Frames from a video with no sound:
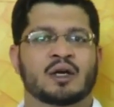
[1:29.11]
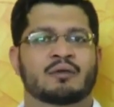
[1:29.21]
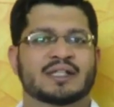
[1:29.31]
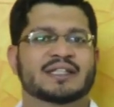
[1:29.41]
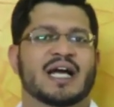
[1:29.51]

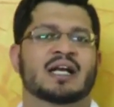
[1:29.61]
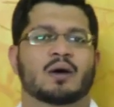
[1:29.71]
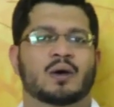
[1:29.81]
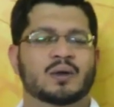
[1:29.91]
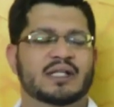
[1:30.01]
We
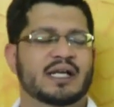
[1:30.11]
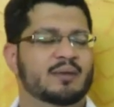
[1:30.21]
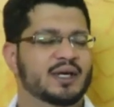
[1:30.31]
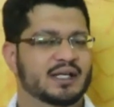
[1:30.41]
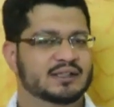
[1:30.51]
shall only
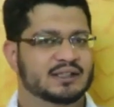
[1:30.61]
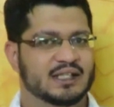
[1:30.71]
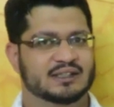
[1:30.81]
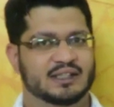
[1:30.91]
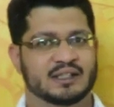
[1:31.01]
be
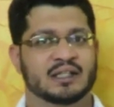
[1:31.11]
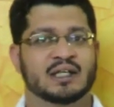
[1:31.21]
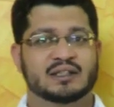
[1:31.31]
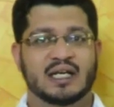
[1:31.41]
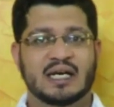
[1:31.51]
discussing
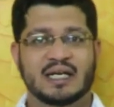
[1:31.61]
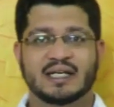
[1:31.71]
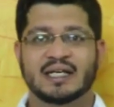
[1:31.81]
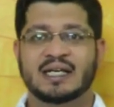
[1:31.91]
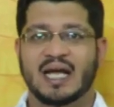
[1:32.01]
the
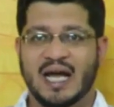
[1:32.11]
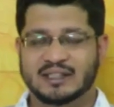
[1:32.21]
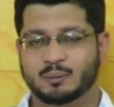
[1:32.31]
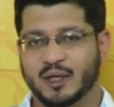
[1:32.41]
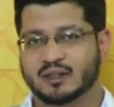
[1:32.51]
legal
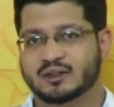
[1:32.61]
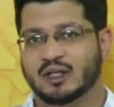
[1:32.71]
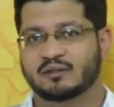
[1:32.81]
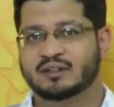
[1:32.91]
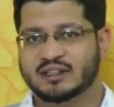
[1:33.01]
aspects
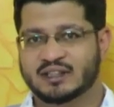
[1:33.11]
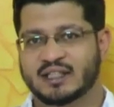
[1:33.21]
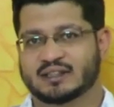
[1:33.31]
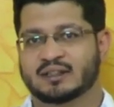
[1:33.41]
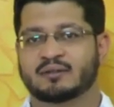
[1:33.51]
of this
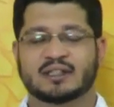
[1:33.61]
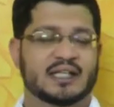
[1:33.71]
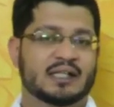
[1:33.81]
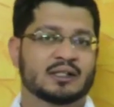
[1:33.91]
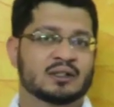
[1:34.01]
case. We
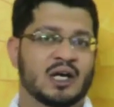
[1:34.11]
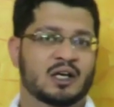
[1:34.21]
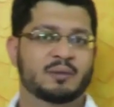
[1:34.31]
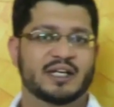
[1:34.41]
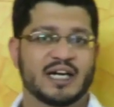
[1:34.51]
shall
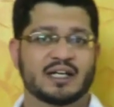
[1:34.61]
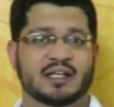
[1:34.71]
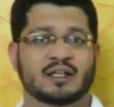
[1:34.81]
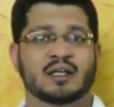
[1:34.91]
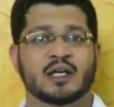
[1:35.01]
not be
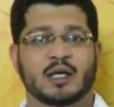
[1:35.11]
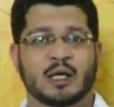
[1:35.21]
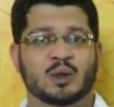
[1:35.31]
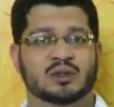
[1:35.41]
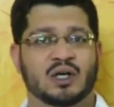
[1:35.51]
getting
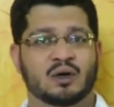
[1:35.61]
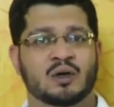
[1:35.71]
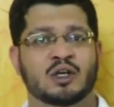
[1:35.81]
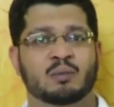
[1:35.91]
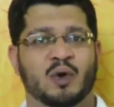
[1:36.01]
into the
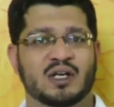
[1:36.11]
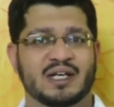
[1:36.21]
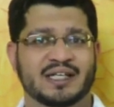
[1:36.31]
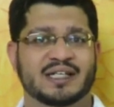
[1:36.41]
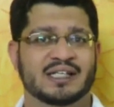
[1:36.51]
whole
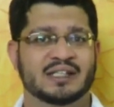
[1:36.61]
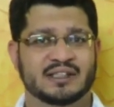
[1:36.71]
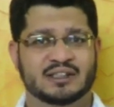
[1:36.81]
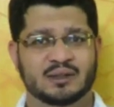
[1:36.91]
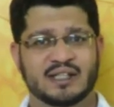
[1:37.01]
political
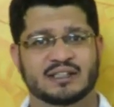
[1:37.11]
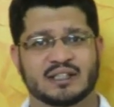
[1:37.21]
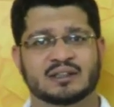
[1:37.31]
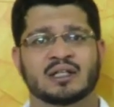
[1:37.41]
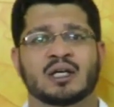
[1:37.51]

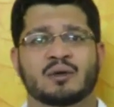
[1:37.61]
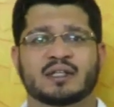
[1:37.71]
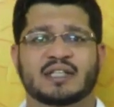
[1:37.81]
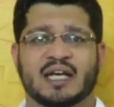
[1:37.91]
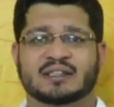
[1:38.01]
situation
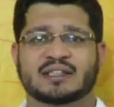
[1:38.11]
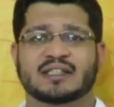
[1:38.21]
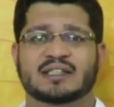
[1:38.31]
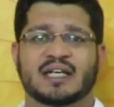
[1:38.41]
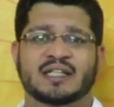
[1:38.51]
which
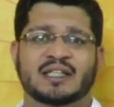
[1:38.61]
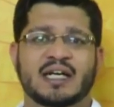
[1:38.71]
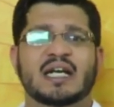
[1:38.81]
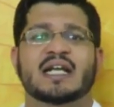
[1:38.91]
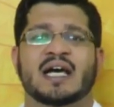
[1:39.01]
existed in
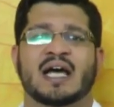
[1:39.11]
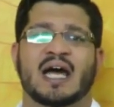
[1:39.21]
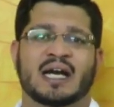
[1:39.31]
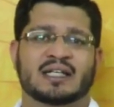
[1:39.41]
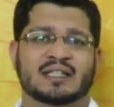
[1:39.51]
India
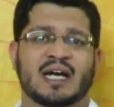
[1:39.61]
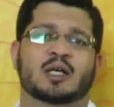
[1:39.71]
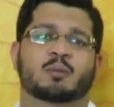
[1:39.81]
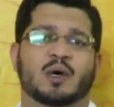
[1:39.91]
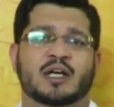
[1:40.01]
at
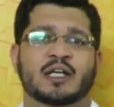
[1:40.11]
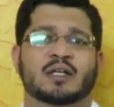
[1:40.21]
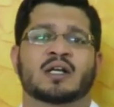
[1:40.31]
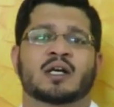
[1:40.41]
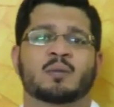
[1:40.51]
that
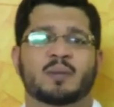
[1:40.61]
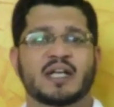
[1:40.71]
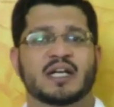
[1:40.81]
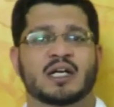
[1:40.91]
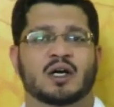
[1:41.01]
particular
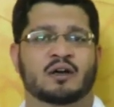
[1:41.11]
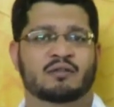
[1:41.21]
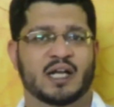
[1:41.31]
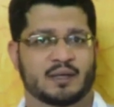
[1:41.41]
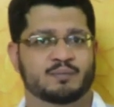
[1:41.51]
period
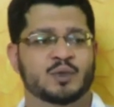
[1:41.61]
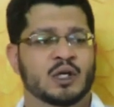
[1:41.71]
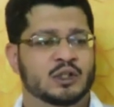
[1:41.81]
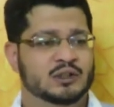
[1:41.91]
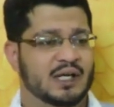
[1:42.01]
of time.
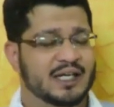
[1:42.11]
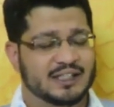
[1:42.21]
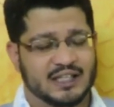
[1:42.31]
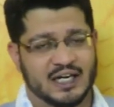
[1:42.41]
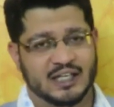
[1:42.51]
So let
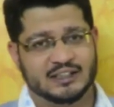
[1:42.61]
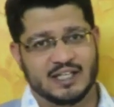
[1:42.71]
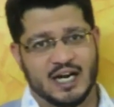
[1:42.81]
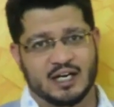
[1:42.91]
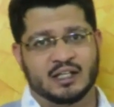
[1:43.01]
us
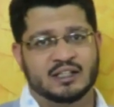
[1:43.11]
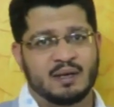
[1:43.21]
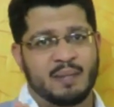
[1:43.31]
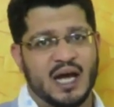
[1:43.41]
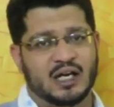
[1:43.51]
understand the
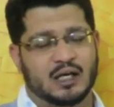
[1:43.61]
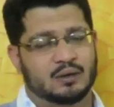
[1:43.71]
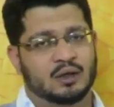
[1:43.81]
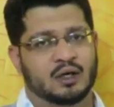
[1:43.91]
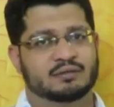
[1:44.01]

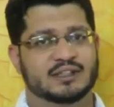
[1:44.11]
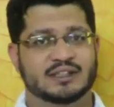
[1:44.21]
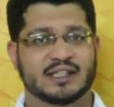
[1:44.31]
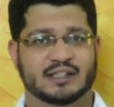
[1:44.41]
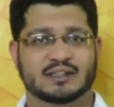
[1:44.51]
background of
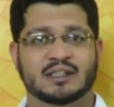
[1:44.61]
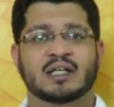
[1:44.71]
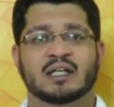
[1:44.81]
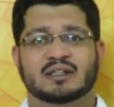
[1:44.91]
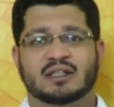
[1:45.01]
this case.
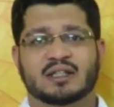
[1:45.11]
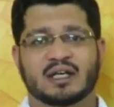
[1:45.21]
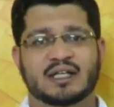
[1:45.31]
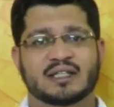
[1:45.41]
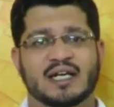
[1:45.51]
The
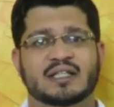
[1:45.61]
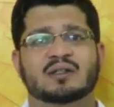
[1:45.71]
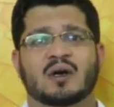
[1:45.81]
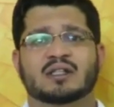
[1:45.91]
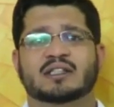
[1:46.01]

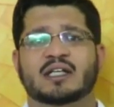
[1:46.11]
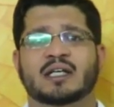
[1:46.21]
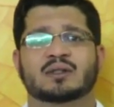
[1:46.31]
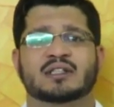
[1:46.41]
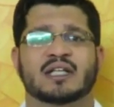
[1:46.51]
39th
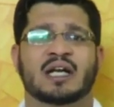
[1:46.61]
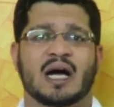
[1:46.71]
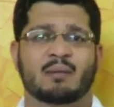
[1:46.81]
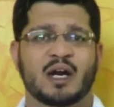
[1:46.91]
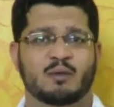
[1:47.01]
Constitutional
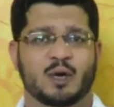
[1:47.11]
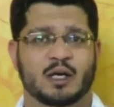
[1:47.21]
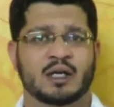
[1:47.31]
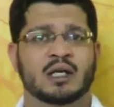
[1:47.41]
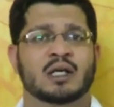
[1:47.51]

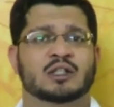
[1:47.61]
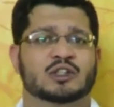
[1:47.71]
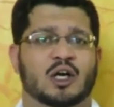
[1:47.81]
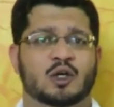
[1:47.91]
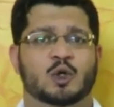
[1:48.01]
Amendment
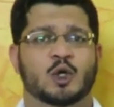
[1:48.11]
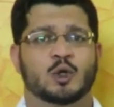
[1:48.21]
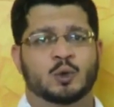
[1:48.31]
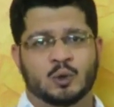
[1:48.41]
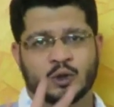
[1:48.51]
sought to
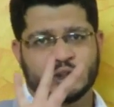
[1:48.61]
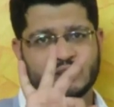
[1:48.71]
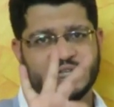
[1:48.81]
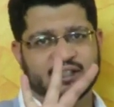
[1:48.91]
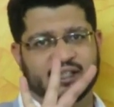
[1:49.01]
do
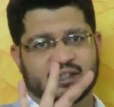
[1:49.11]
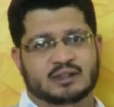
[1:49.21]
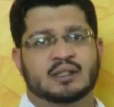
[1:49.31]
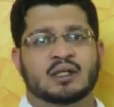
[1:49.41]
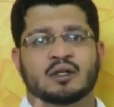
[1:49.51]
three
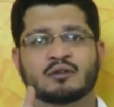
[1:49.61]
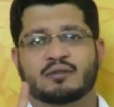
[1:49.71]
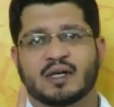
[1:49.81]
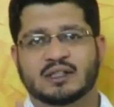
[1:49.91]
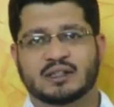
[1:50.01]
things.
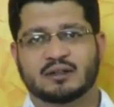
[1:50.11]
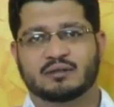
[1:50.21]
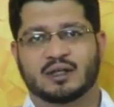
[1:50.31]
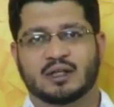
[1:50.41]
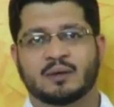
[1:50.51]
First
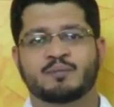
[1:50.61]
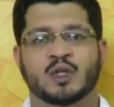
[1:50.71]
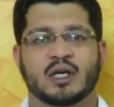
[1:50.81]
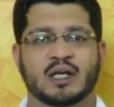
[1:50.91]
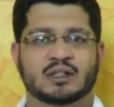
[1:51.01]
of all,
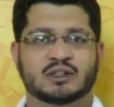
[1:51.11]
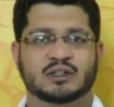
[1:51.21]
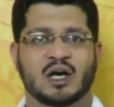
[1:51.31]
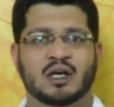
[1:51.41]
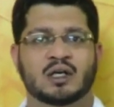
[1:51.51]
it
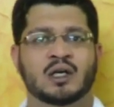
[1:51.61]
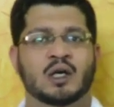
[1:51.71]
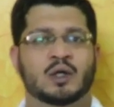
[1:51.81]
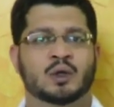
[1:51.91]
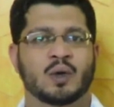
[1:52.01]
sought
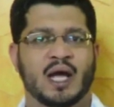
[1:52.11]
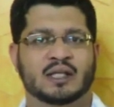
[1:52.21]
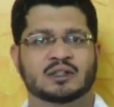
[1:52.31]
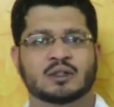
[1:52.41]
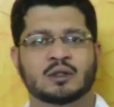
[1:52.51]
to
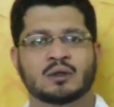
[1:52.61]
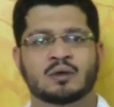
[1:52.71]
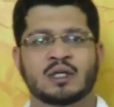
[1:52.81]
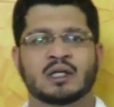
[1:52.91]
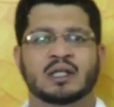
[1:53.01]

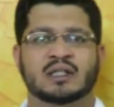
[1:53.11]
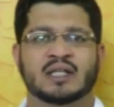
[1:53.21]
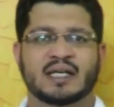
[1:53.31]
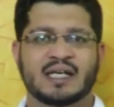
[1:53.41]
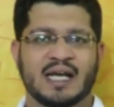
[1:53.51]
exclude
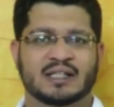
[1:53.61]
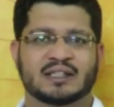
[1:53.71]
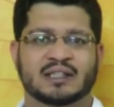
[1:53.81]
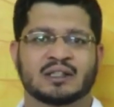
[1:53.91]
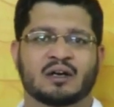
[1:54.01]
the
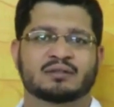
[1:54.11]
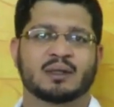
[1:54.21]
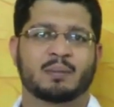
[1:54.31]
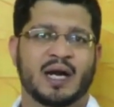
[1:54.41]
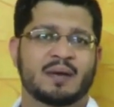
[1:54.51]
election of
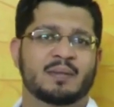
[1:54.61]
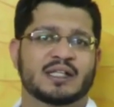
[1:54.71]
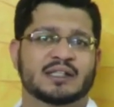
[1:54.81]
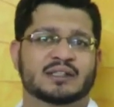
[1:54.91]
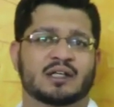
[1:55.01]
the Prime
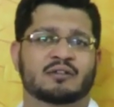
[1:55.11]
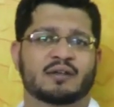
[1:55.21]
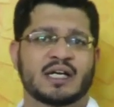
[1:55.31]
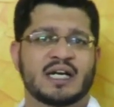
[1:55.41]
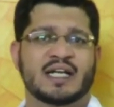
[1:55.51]
Minister
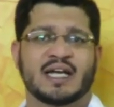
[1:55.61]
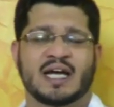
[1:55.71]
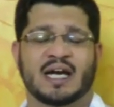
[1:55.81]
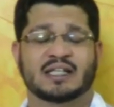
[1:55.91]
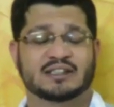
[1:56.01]
of
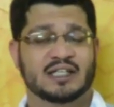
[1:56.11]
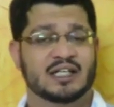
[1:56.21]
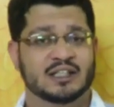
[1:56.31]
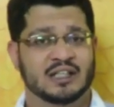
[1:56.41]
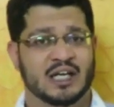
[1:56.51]
India and
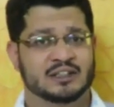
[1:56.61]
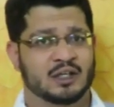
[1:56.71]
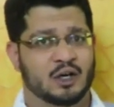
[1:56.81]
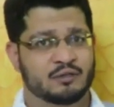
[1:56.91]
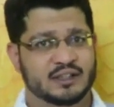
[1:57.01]
certain other
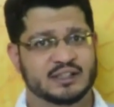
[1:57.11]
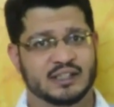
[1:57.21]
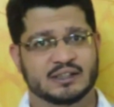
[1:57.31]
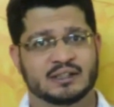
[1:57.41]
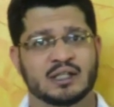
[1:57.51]

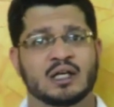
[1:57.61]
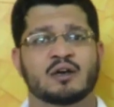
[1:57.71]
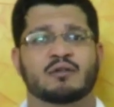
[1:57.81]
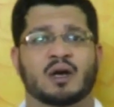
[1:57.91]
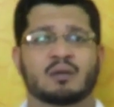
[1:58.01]
officials
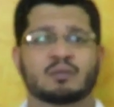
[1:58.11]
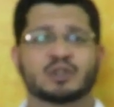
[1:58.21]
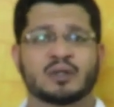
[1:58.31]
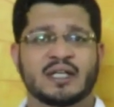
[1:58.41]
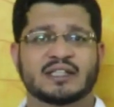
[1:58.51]
from
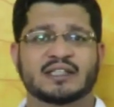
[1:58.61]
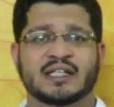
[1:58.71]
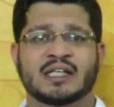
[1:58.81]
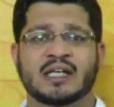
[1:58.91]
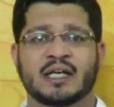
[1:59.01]

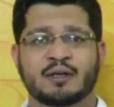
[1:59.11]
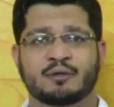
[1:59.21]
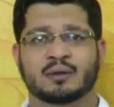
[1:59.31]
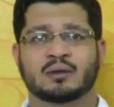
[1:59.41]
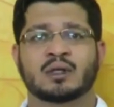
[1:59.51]
judicial
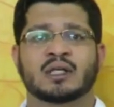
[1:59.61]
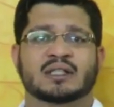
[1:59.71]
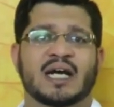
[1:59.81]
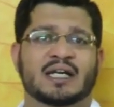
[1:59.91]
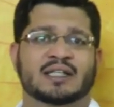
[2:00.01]
review.
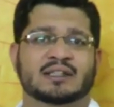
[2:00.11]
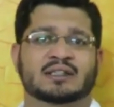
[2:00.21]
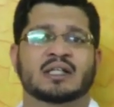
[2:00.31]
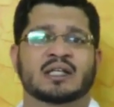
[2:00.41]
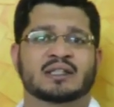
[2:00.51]
That is,
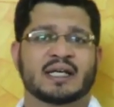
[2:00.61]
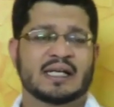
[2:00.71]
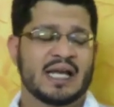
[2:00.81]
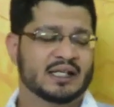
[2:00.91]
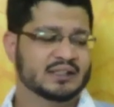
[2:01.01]
the
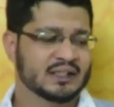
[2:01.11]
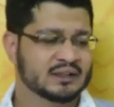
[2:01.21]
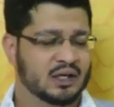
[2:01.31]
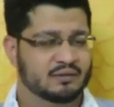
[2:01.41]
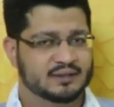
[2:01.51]

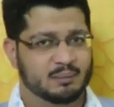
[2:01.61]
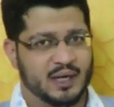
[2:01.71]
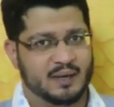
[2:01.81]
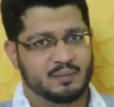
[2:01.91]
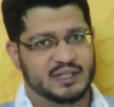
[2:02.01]
election of the Prime